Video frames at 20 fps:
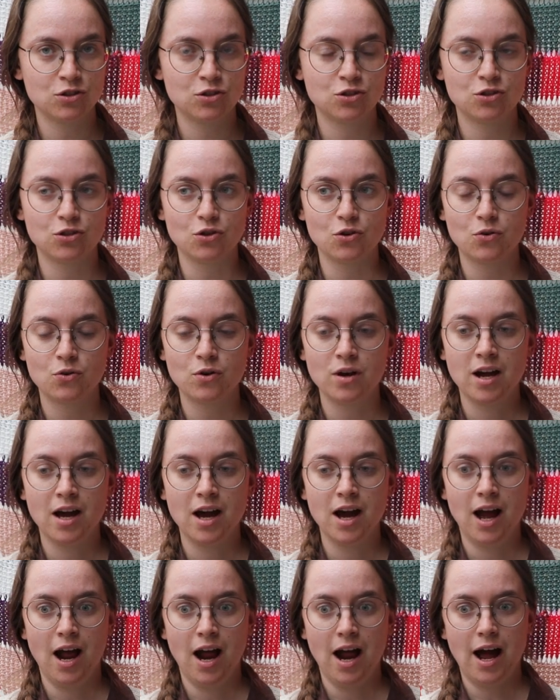So
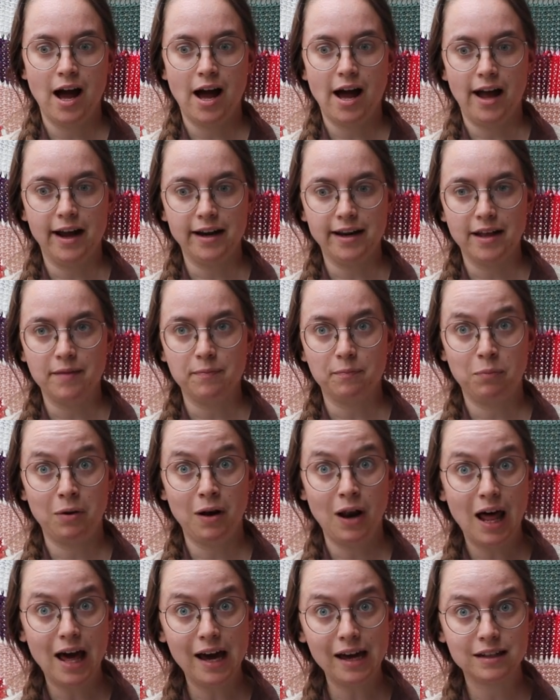I then
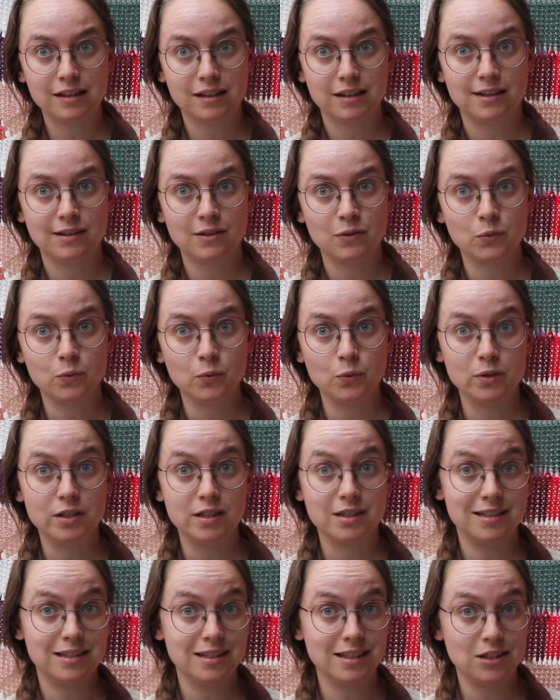plied it
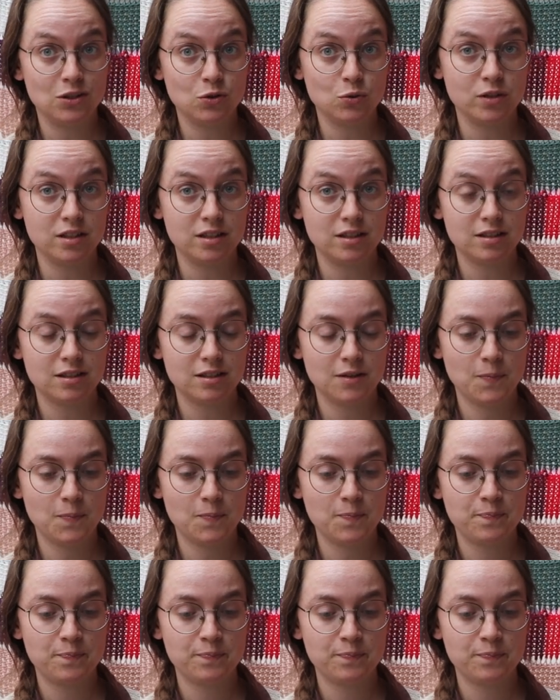with a Z twist